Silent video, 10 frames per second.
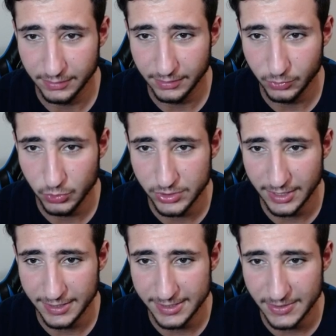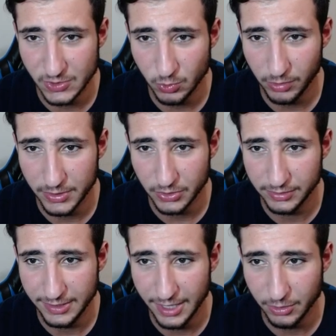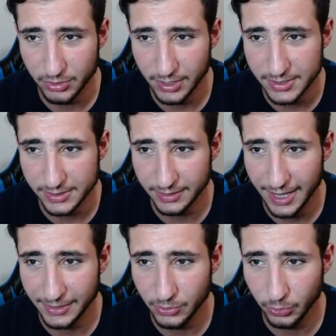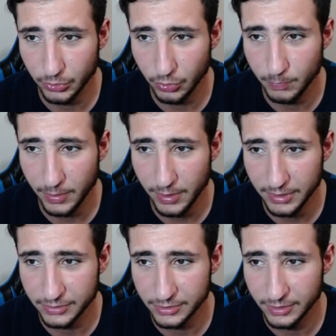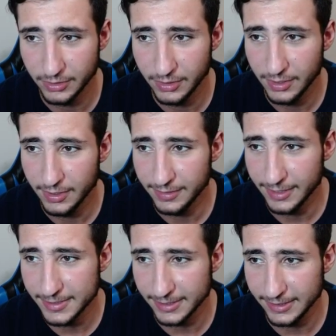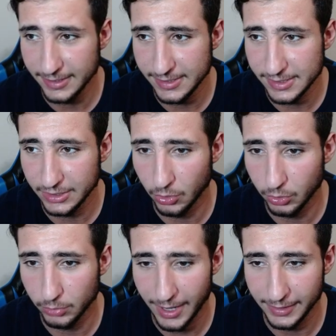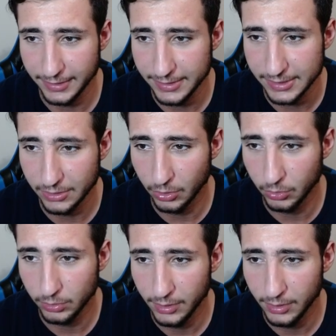Who's that? Is that Suarez or Diego Costa? I don't know, but that's an easy goal, man. Easy goal.